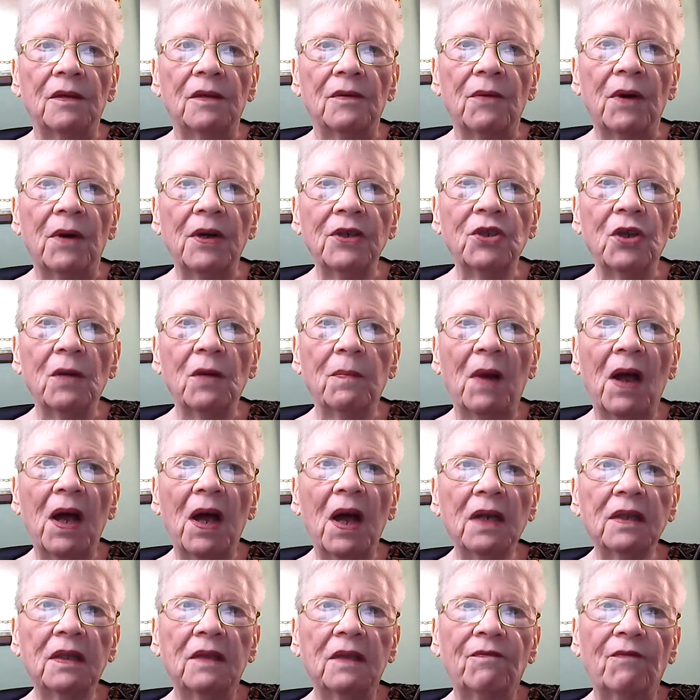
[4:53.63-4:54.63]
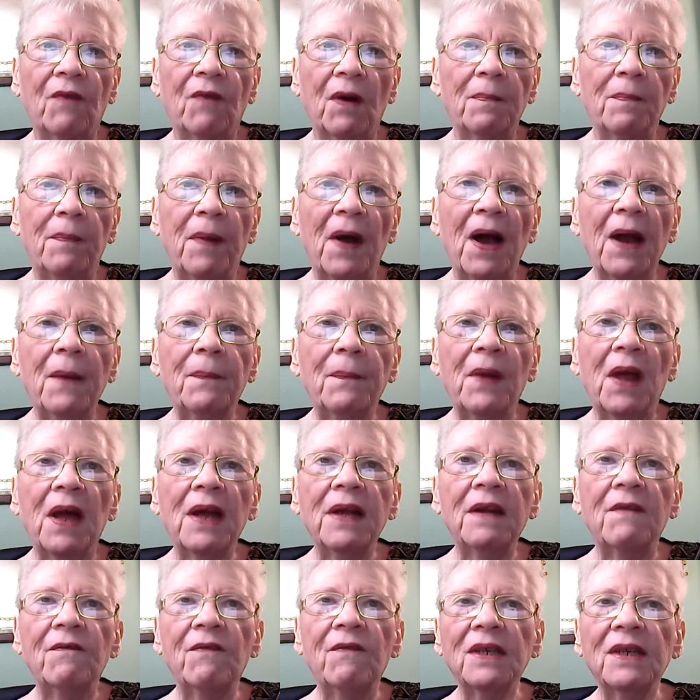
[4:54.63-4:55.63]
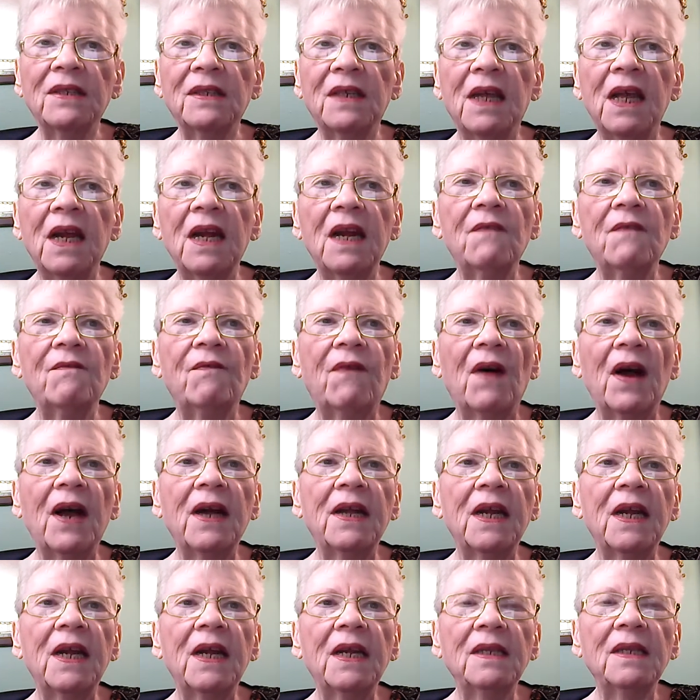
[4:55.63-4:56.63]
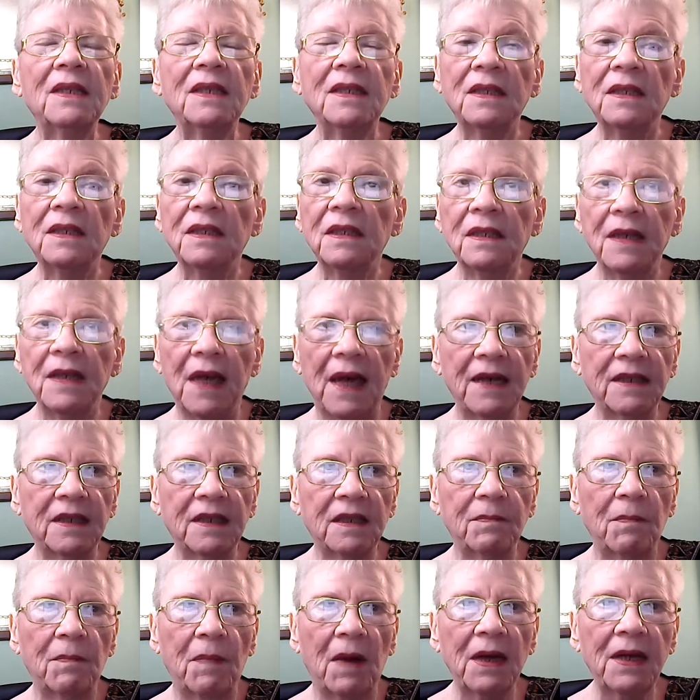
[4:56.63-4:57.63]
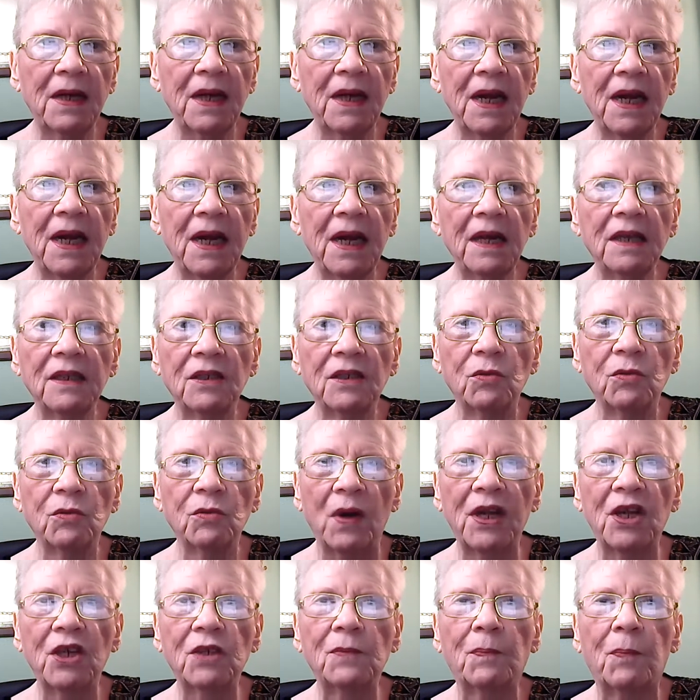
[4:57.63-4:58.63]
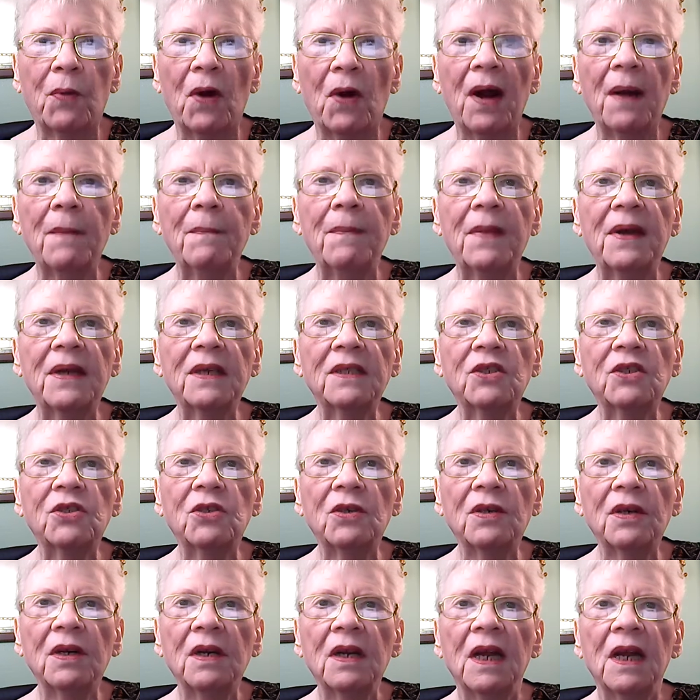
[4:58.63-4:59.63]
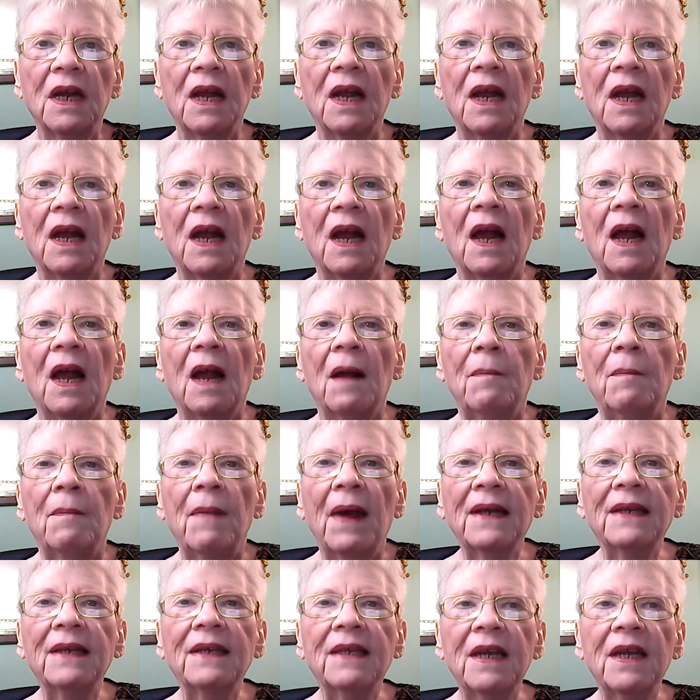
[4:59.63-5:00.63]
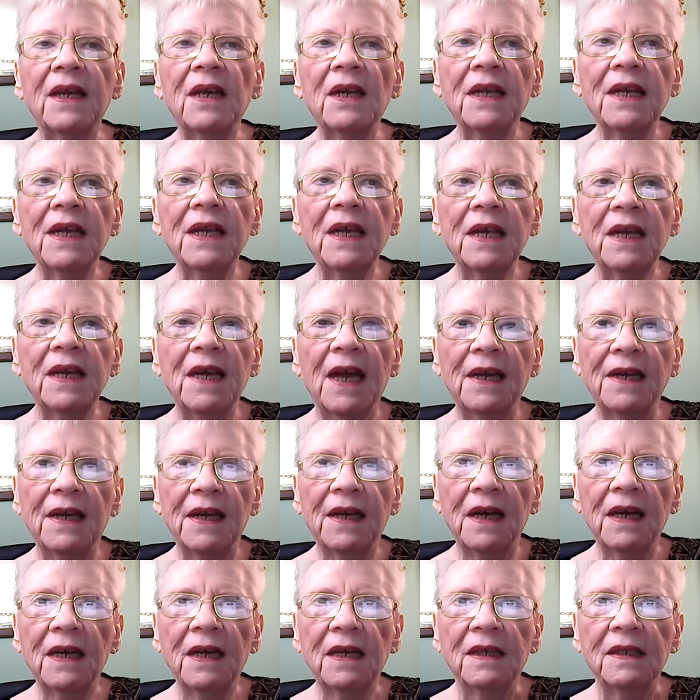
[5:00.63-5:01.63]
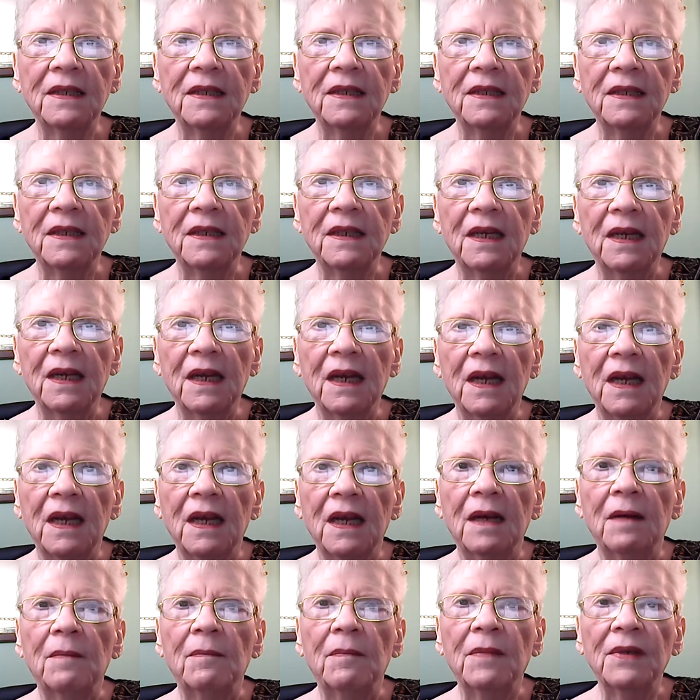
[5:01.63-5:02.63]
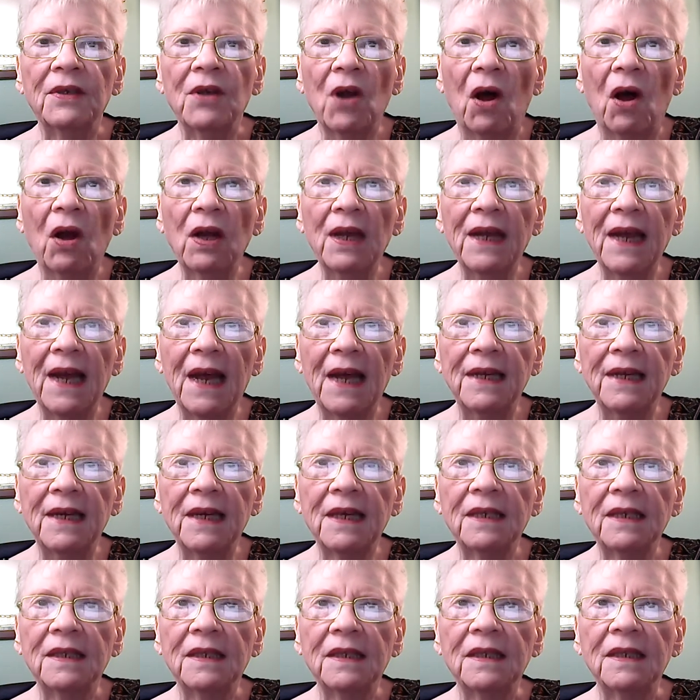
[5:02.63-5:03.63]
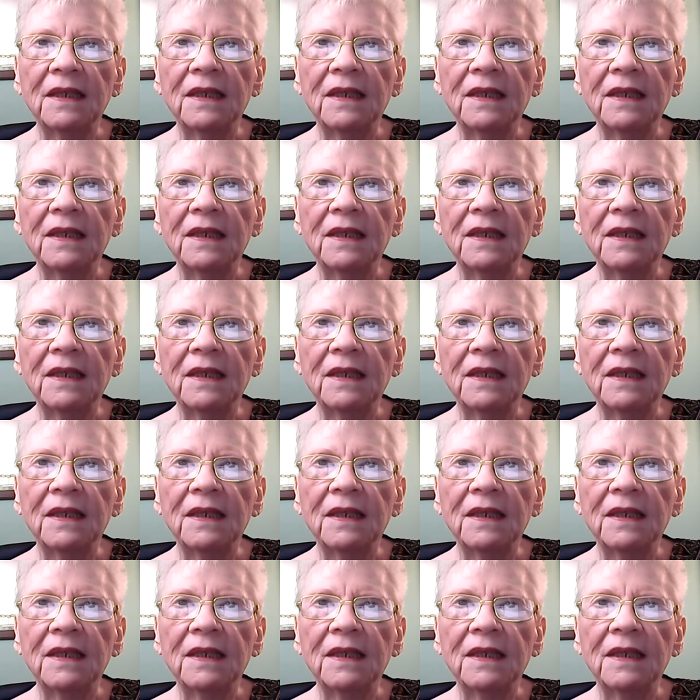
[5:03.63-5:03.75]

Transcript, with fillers: Russia blocked from pipeline investigating findings. Last Monday, Swedish Prime Minister Magdalena Magdalena